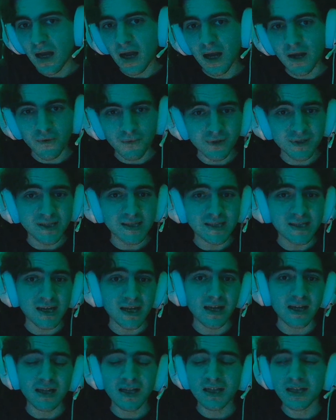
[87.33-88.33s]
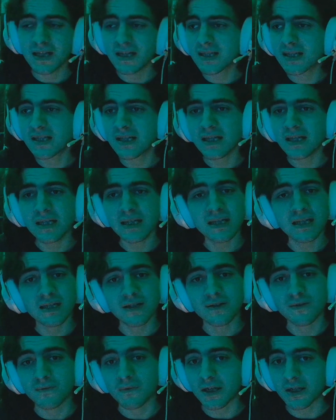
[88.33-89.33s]
I will say this season
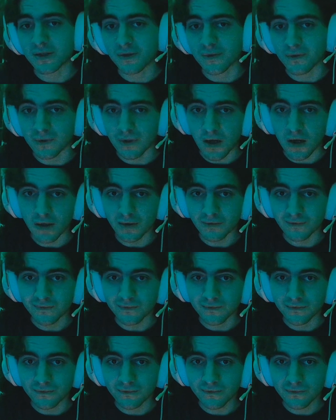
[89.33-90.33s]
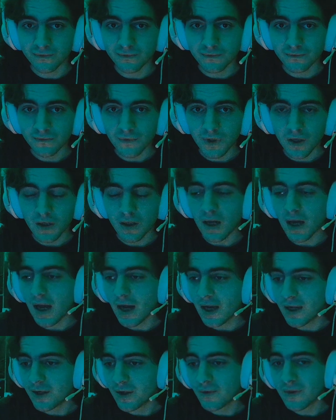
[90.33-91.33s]
is way too long.
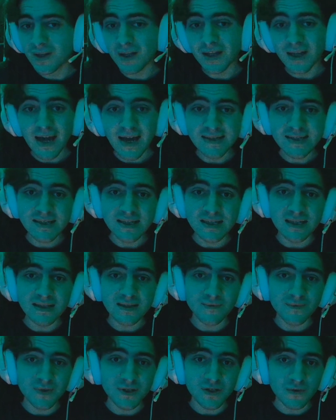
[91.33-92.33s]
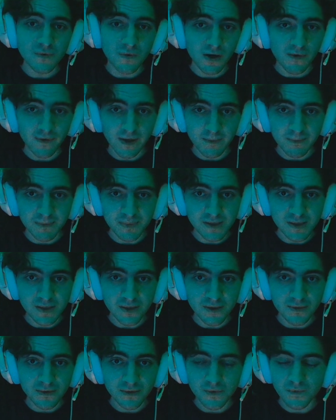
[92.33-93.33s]
I know the last season was 12
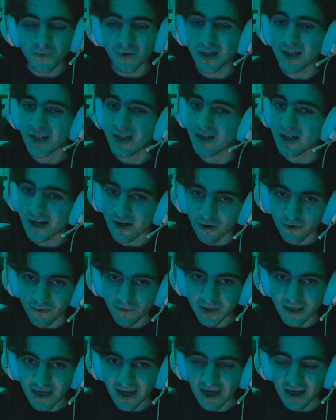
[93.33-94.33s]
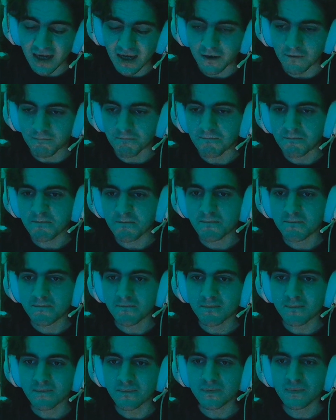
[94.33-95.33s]
episodes with an OVA,
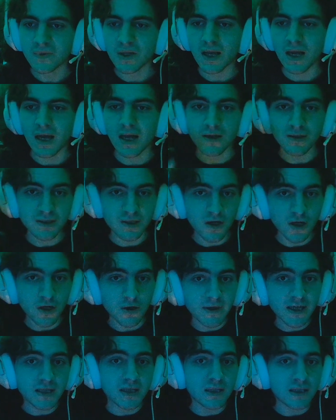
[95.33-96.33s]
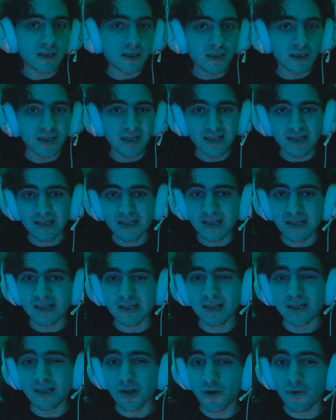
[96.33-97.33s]
and I'll talk about this
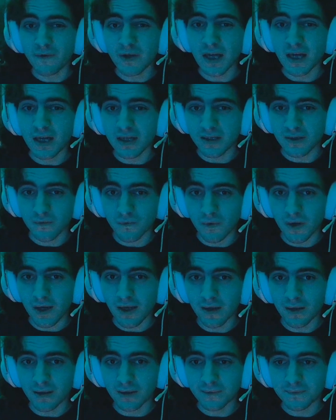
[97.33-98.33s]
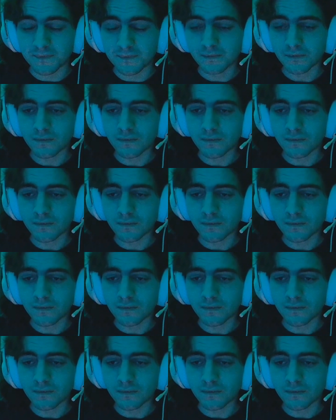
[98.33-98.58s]
season's OVA as well.